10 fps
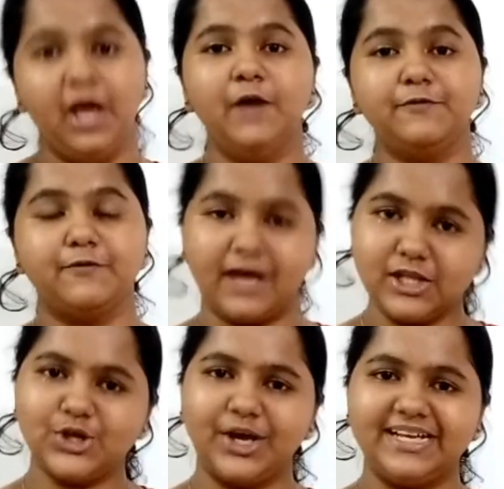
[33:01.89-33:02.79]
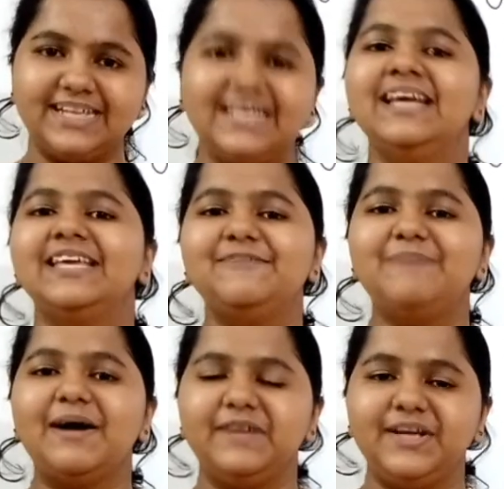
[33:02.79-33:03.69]
If you've enjoyed it, give
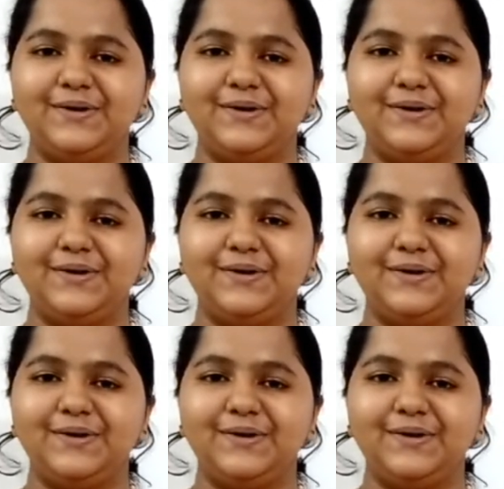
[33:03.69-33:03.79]
my video a